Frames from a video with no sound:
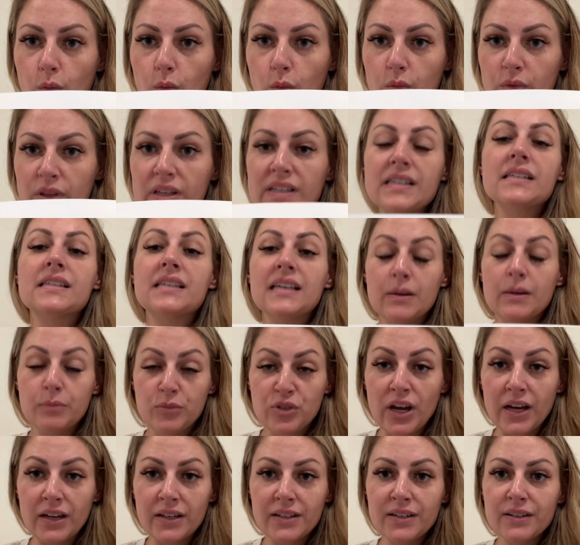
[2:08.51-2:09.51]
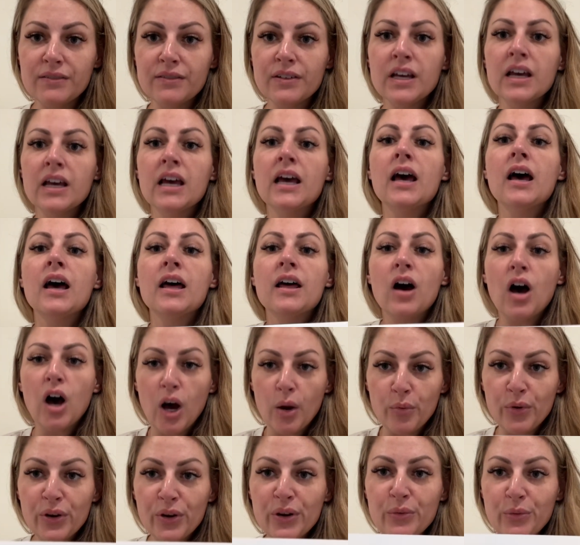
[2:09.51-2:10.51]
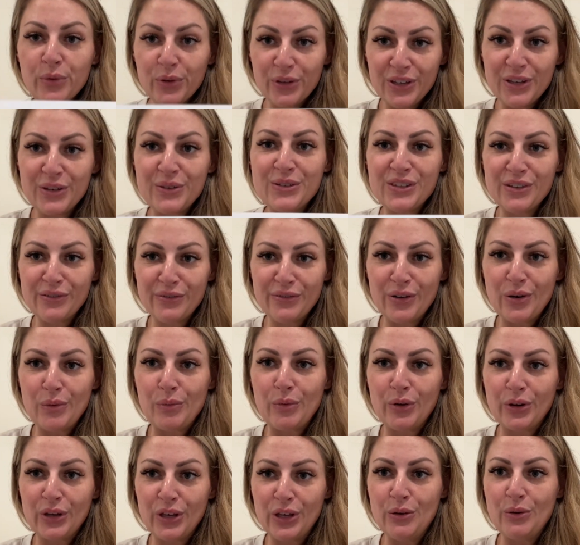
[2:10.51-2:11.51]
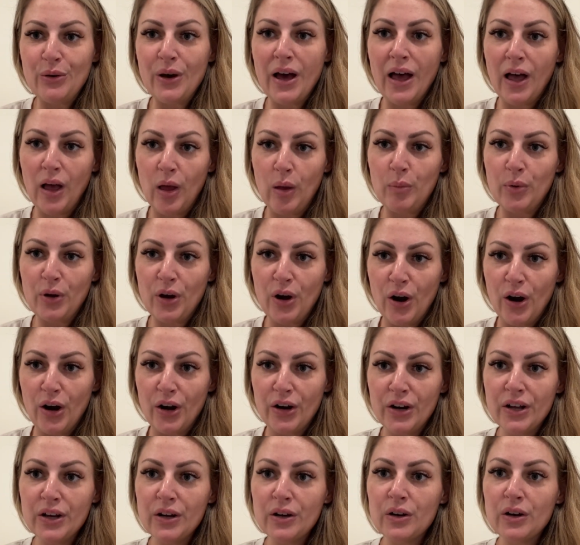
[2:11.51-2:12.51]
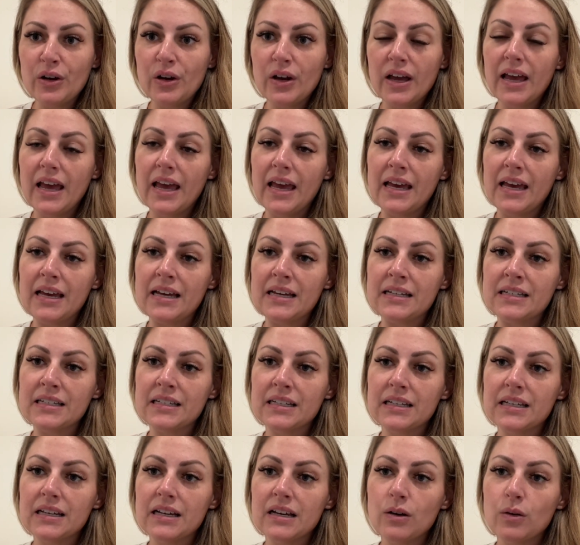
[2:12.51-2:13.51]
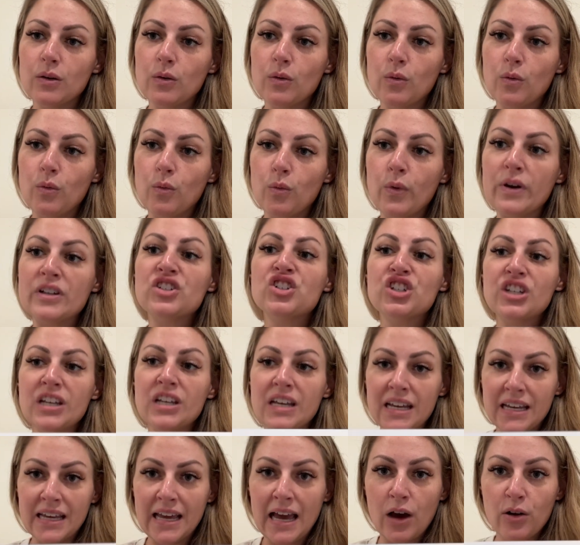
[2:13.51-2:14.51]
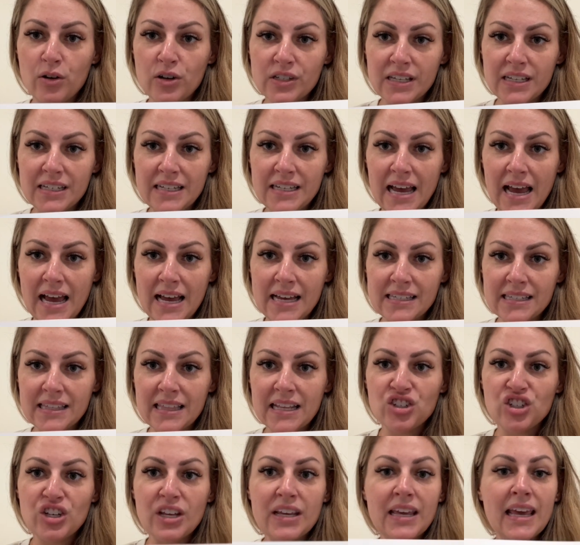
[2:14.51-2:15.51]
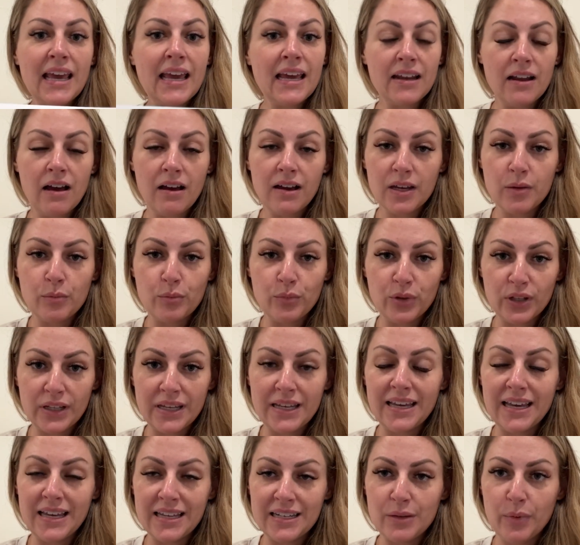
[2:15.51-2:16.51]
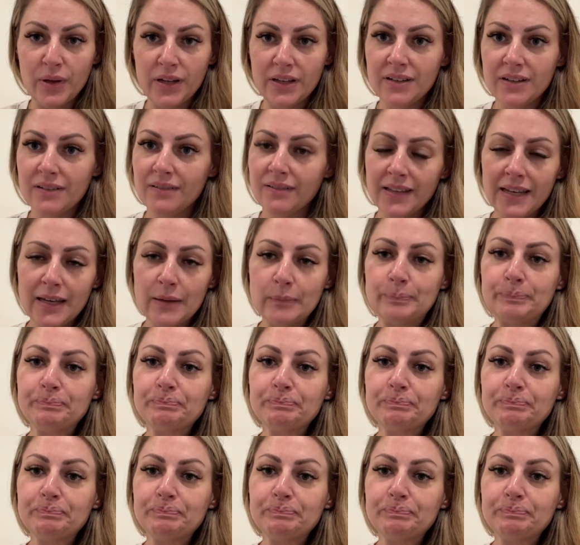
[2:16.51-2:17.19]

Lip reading: This is the objective. Aubrey will use the verbal cue help card and when she encounters a task that she cannot complete independently.